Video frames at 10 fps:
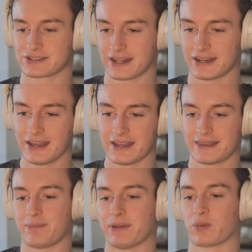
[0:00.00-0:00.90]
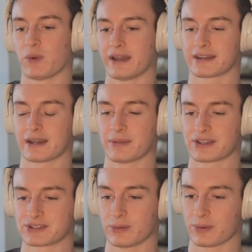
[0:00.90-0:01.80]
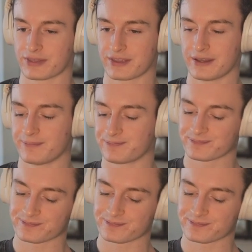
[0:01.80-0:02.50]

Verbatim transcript: And then that big win kind of makes it all worth it.